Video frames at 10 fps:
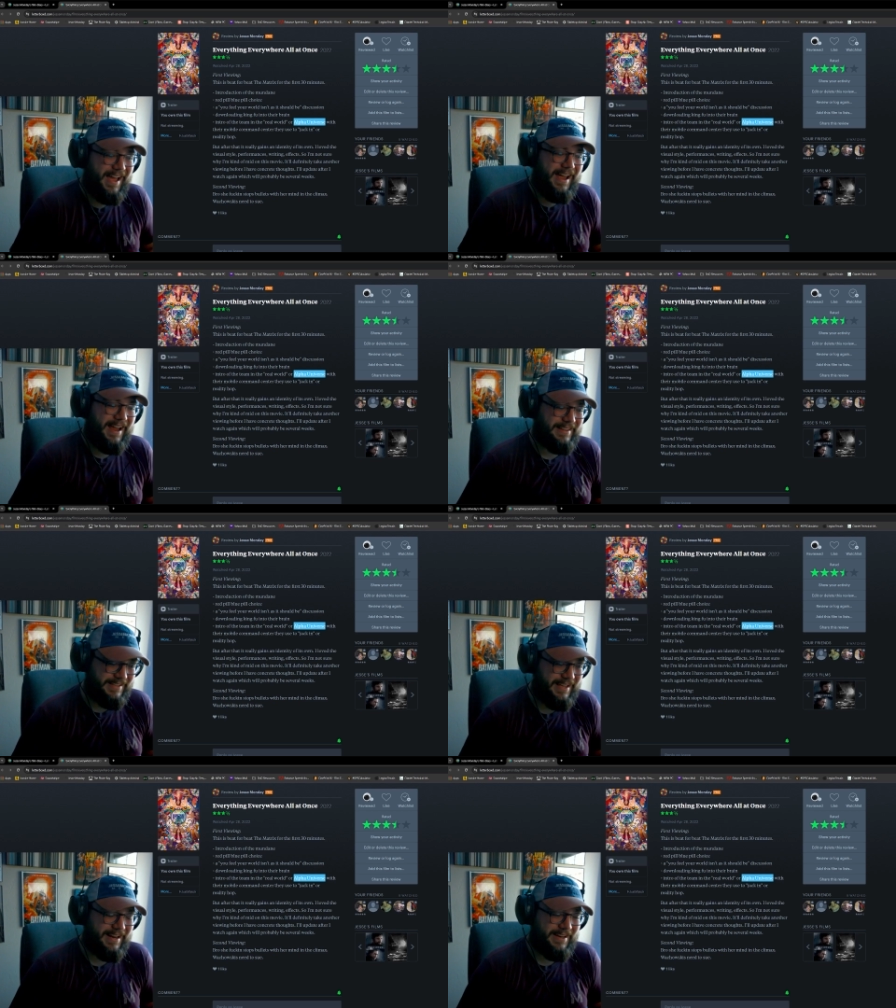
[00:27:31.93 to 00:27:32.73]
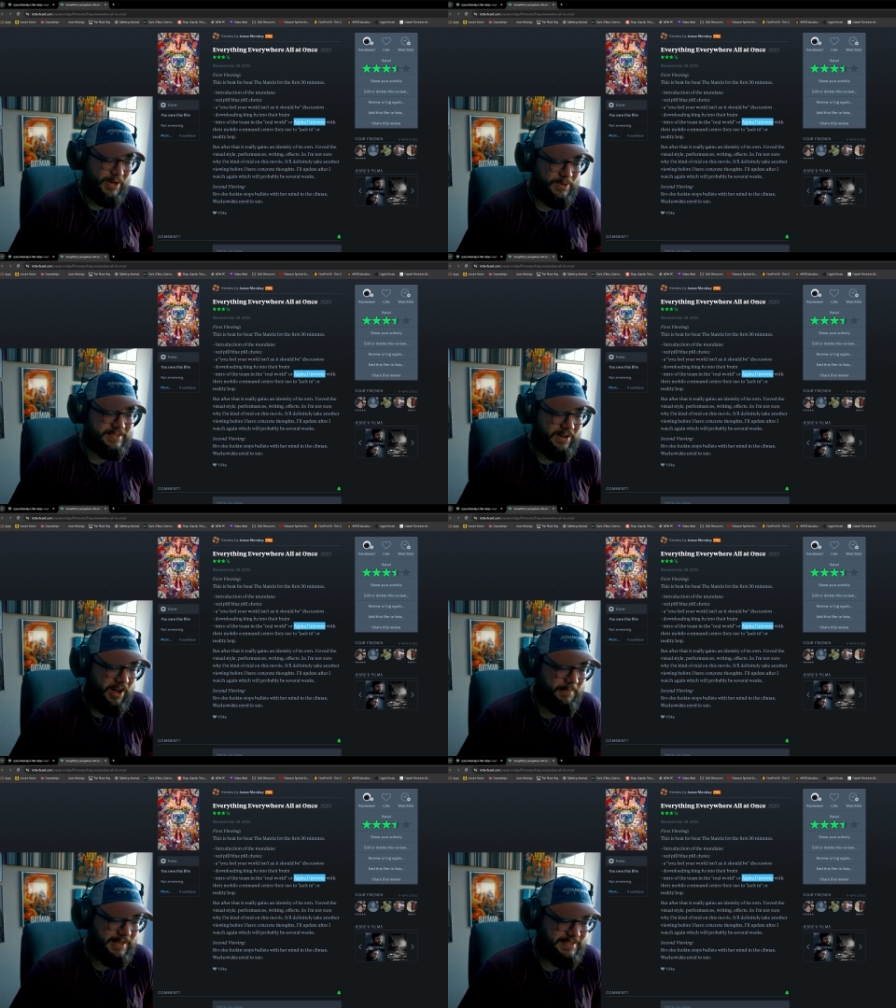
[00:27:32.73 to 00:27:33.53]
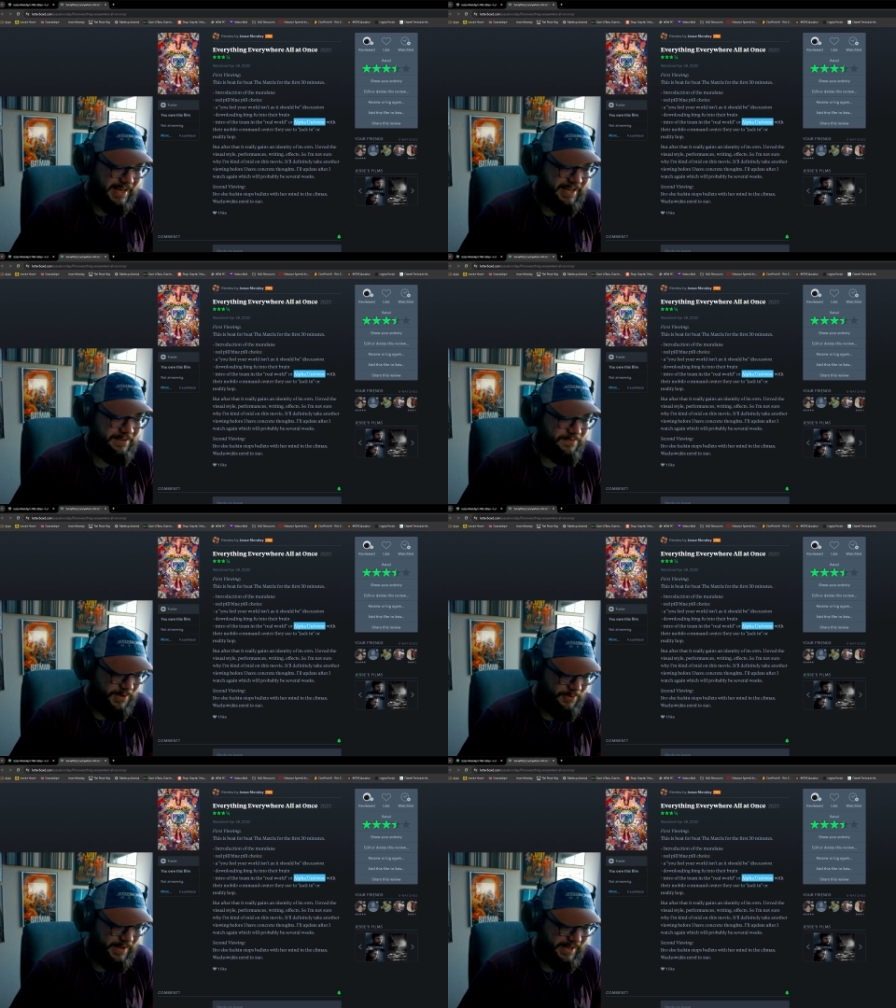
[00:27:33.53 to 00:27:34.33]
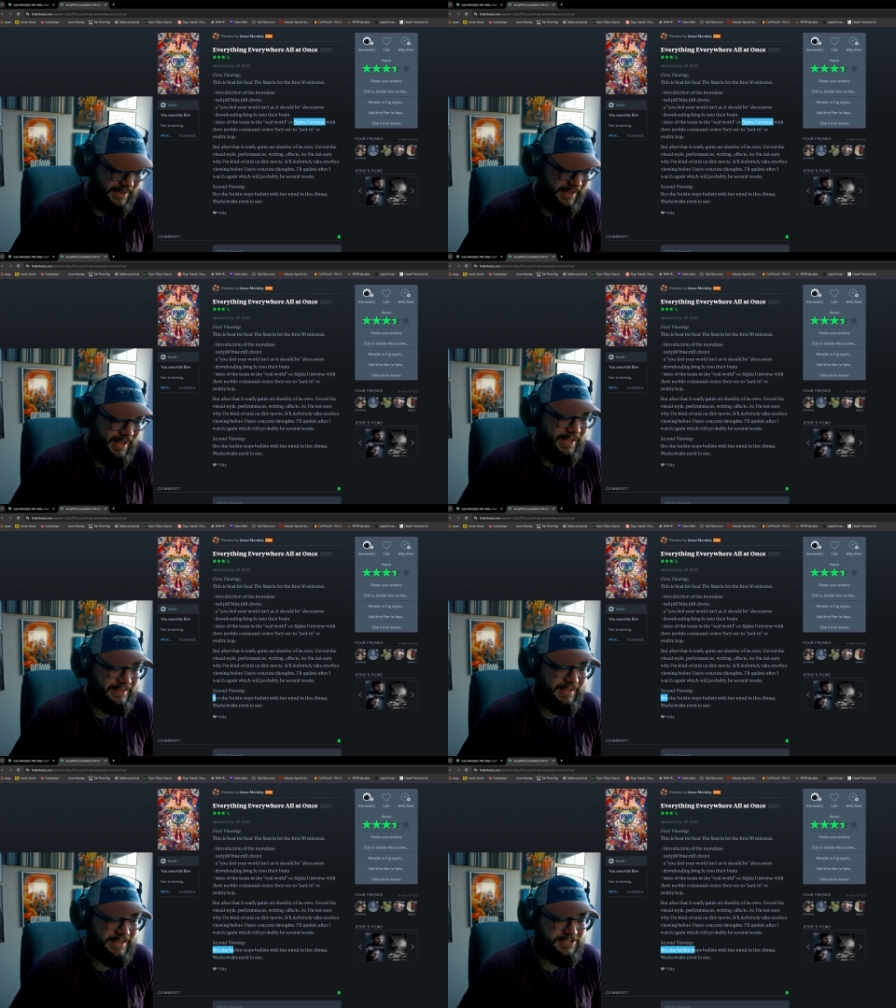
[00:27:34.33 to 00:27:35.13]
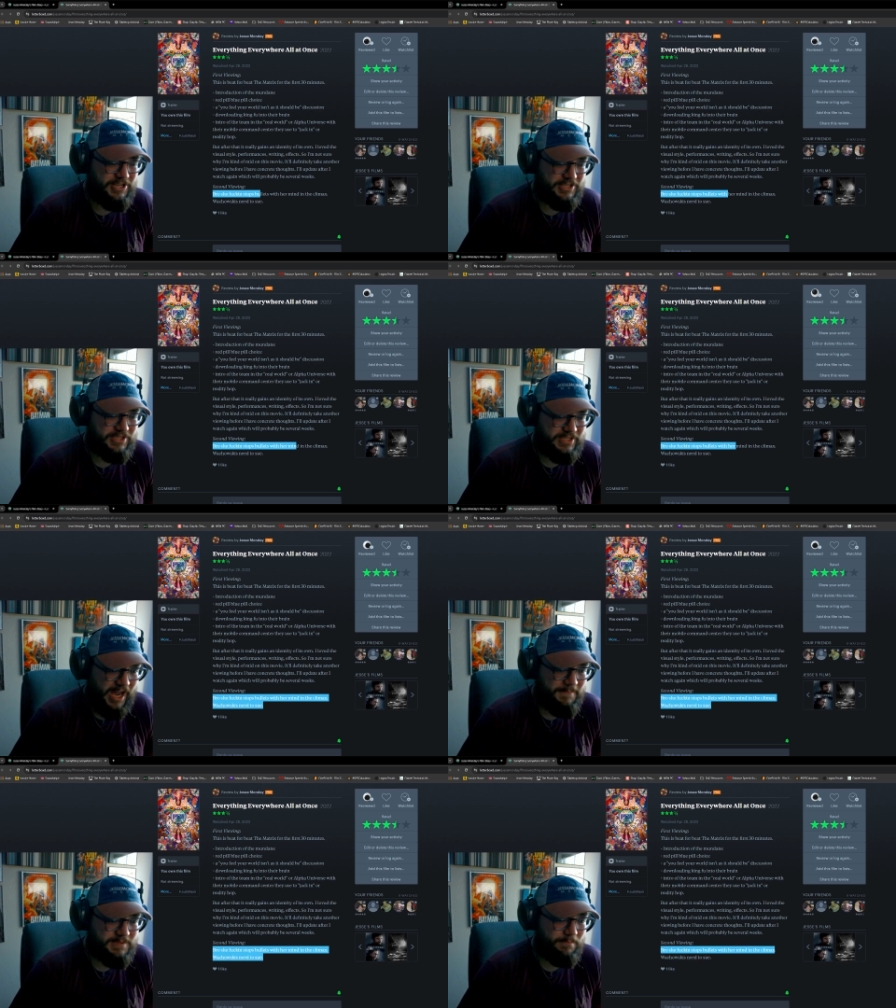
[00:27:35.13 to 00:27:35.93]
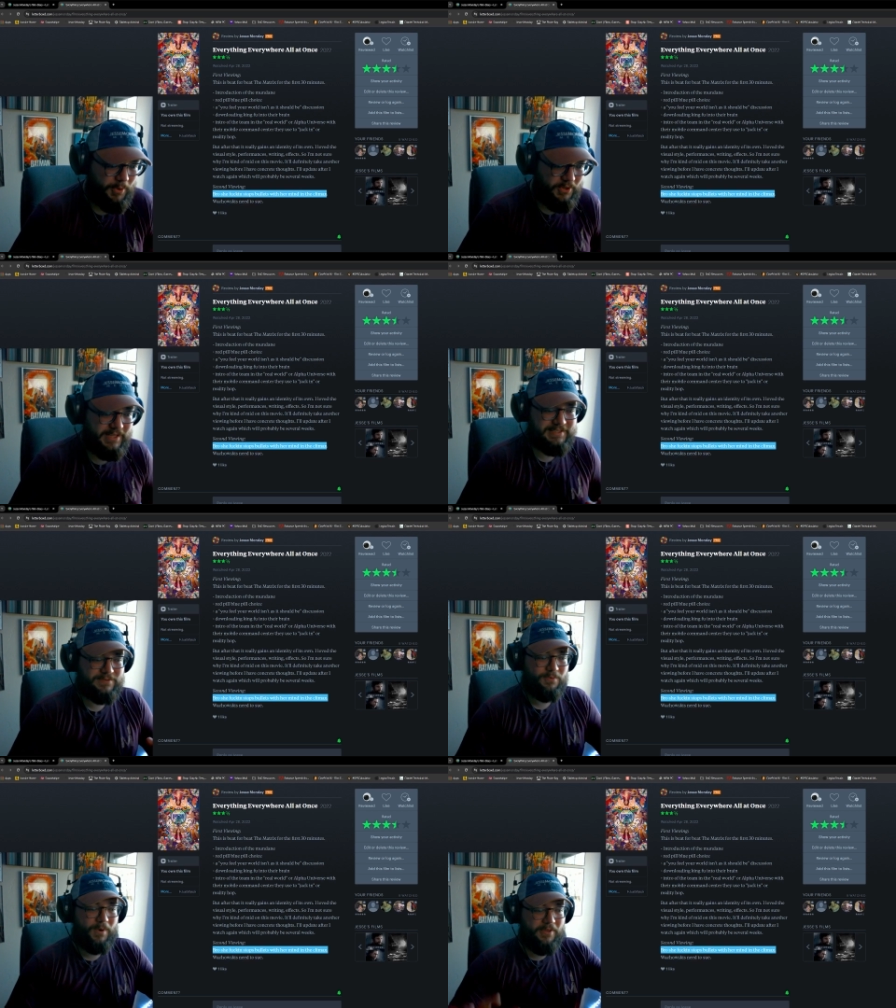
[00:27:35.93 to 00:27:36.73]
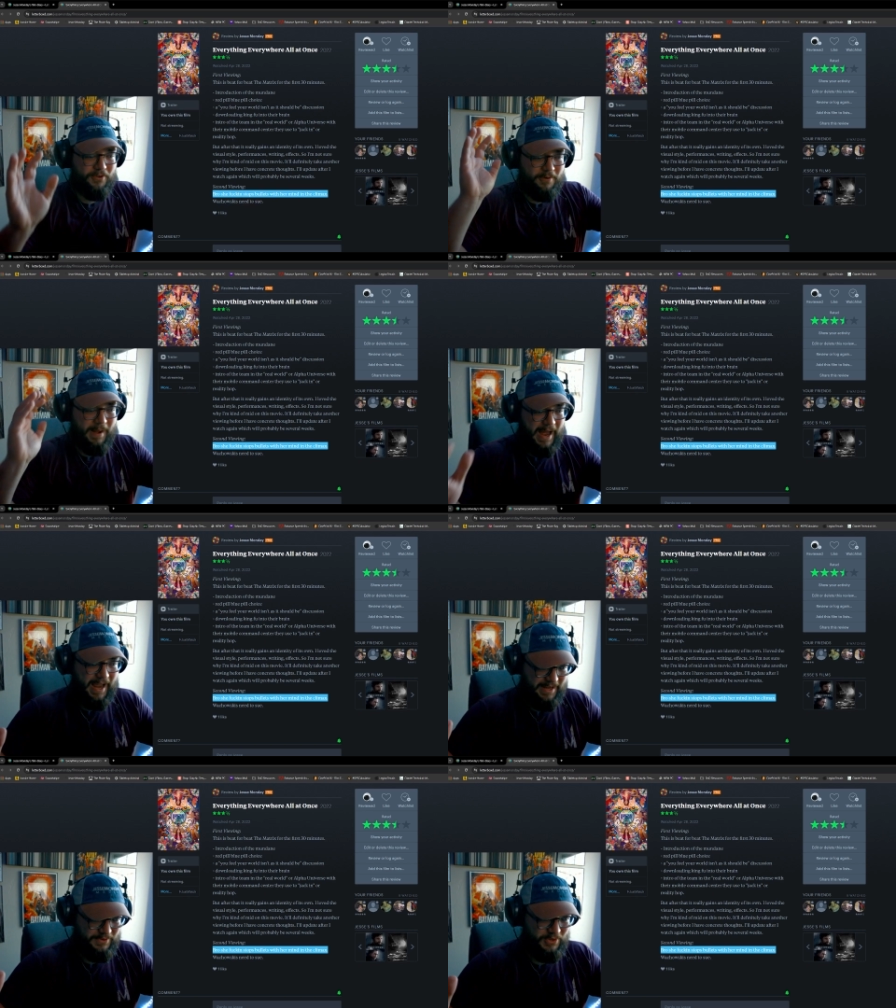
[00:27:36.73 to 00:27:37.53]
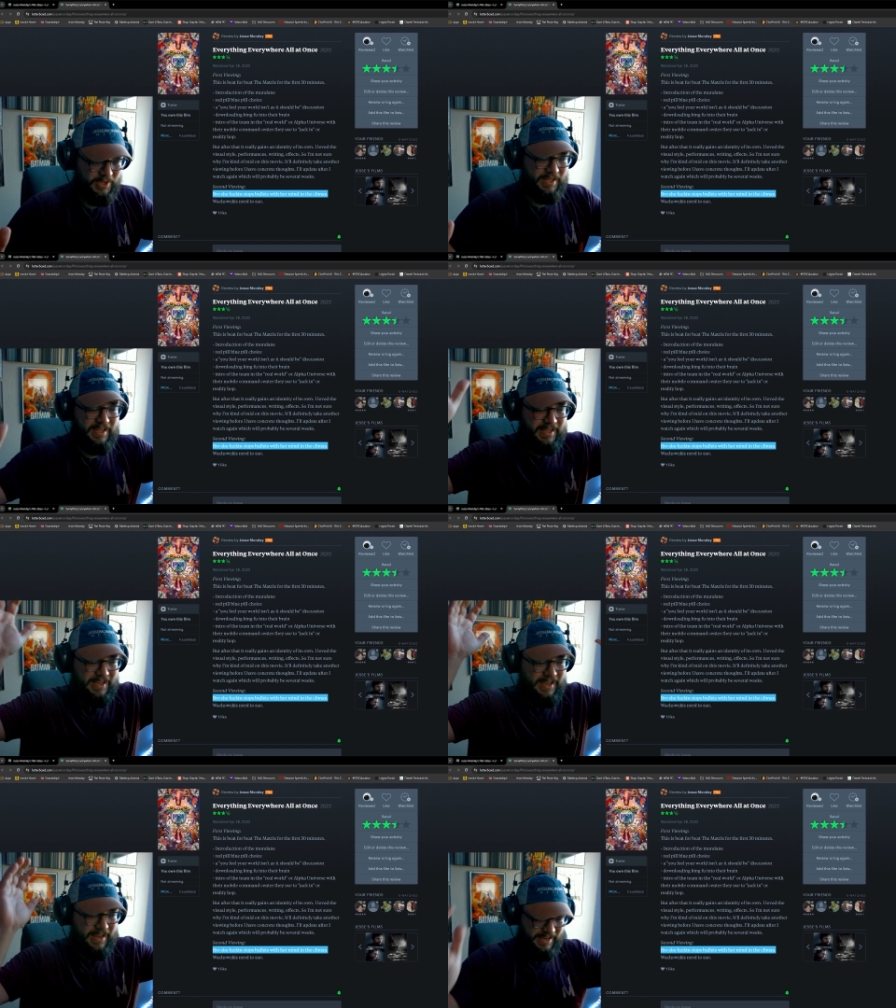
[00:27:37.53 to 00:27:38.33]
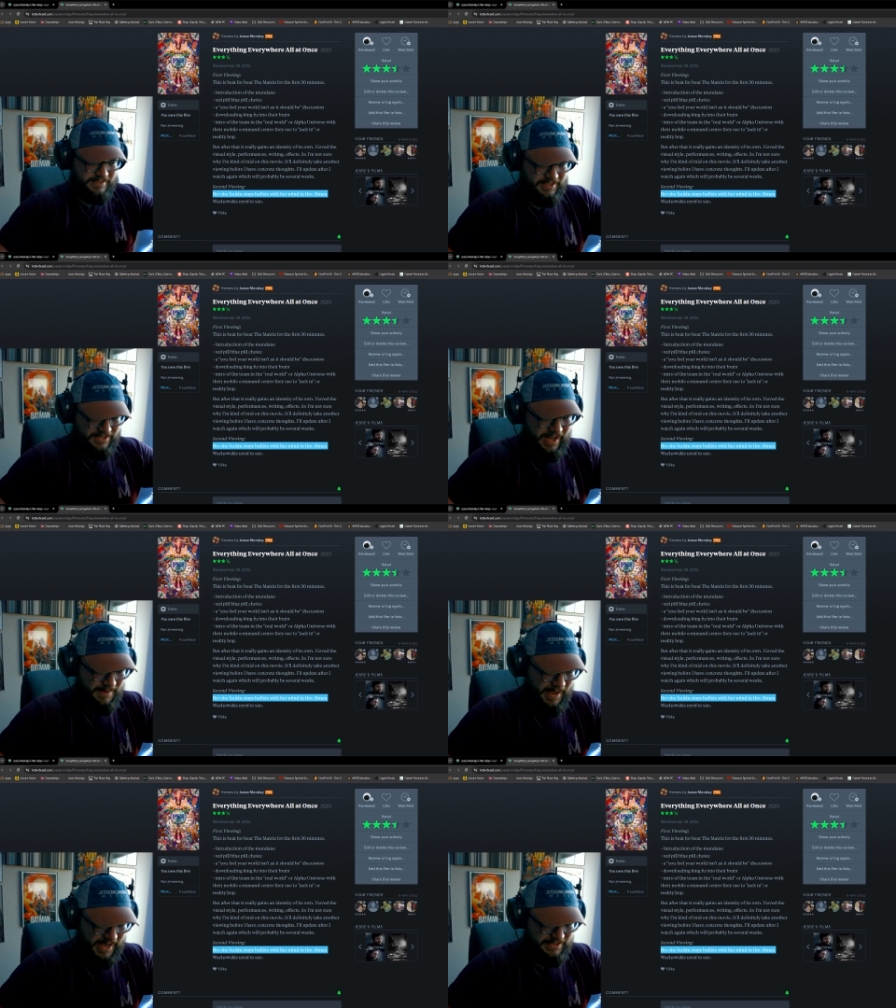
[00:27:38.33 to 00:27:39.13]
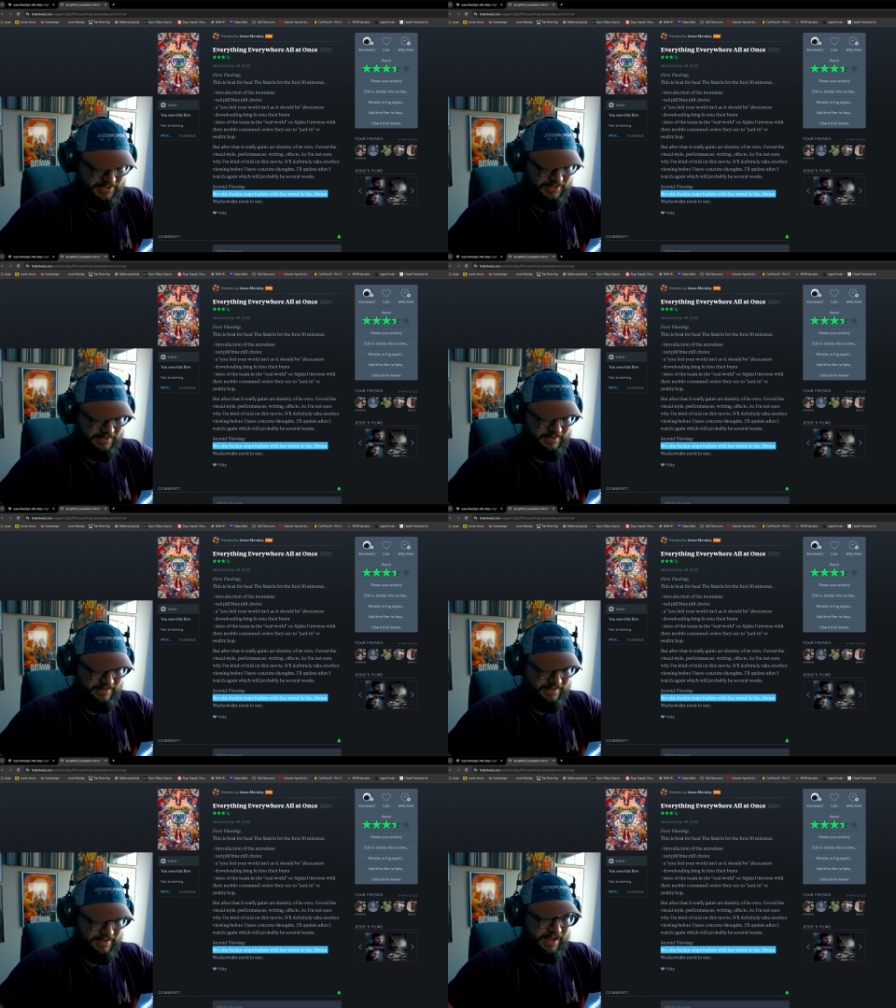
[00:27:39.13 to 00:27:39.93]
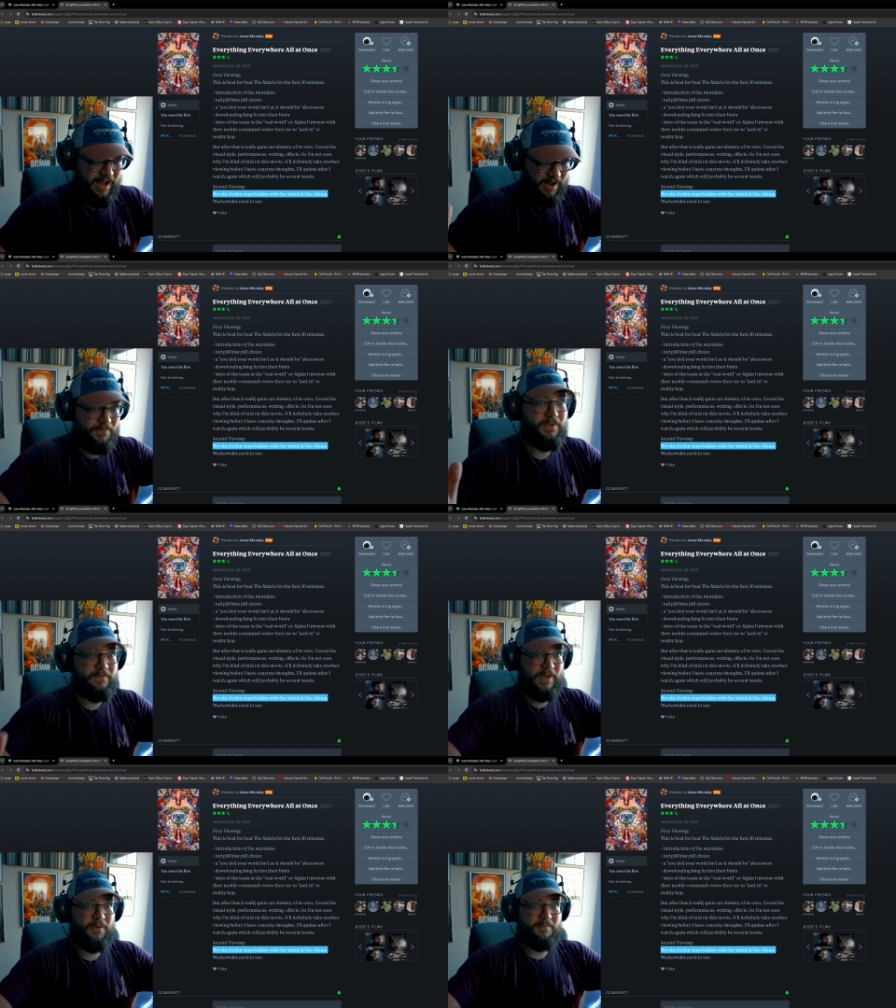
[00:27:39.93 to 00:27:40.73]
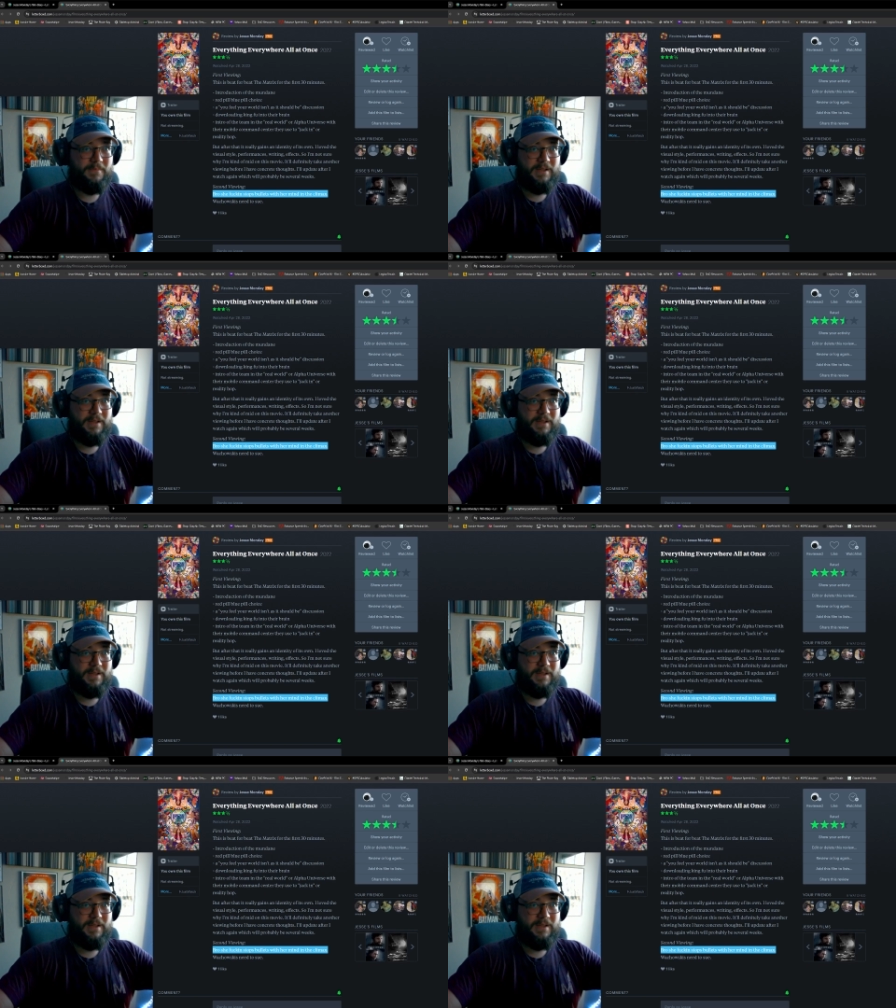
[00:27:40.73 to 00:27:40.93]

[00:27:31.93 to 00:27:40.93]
And then I noticed on my second viewing that she stops bullets with her mind in the climax of the film.